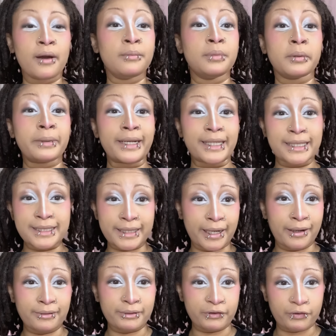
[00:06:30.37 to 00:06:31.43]
break it
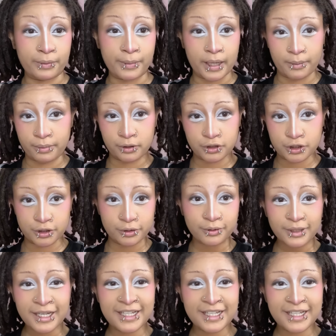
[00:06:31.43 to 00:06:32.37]
down if I'm able to.